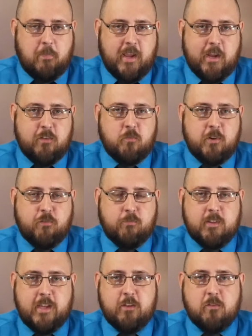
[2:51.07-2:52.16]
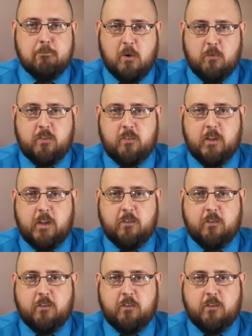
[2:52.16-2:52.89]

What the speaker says: page which relates mostly